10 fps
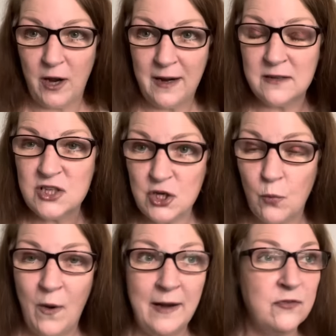And
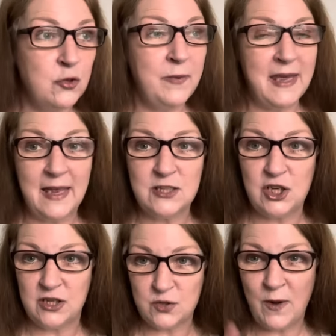when I've done my
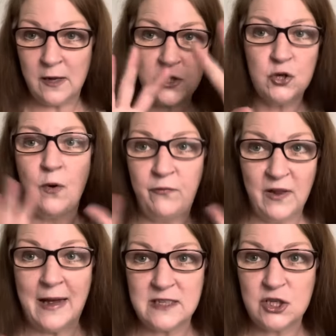kitchen as well, I'll do a
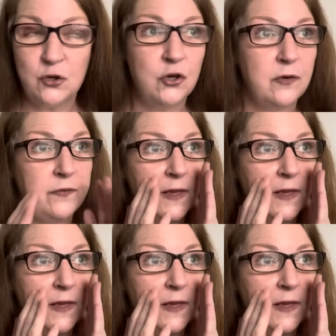flat tour if